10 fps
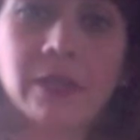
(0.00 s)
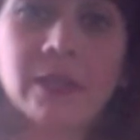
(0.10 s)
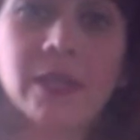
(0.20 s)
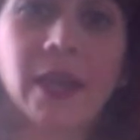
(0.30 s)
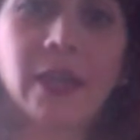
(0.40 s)
the
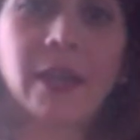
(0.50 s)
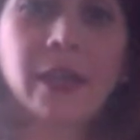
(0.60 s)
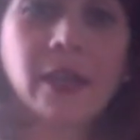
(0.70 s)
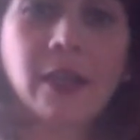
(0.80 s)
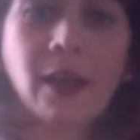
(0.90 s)
nut.
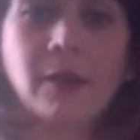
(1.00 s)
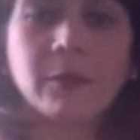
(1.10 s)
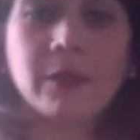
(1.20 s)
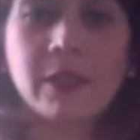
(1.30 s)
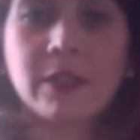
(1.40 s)

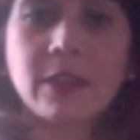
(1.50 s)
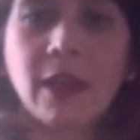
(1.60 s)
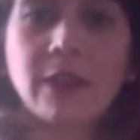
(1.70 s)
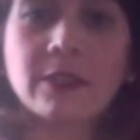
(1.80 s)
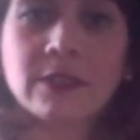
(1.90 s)
These
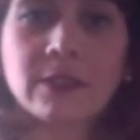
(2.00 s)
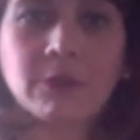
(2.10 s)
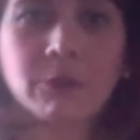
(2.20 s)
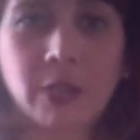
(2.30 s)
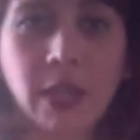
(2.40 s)
husks
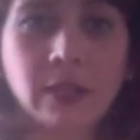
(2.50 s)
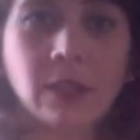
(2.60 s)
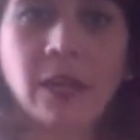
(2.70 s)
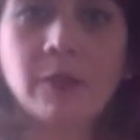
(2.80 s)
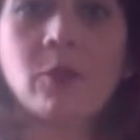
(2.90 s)
retain a
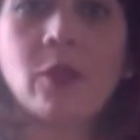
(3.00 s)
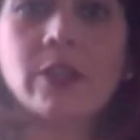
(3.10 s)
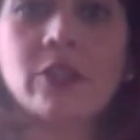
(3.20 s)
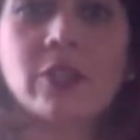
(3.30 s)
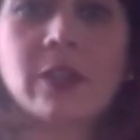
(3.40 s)
lot of
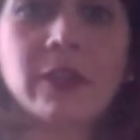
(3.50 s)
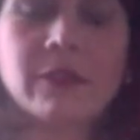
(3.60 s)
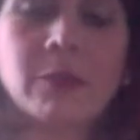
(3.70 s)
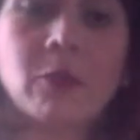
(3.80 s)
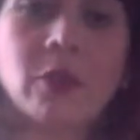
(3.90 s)
moisture, and
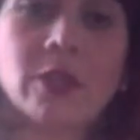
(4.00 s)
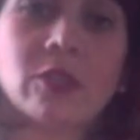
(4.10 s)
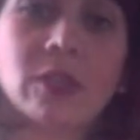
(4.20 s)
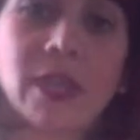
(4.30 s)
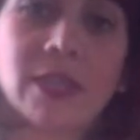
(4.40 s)
if the
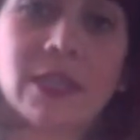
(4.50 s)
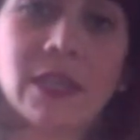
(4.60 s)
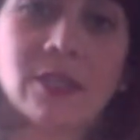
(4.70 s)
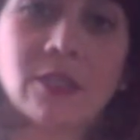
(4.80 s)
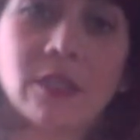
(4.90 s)
moisture gets
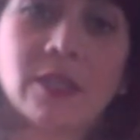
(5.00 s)
into the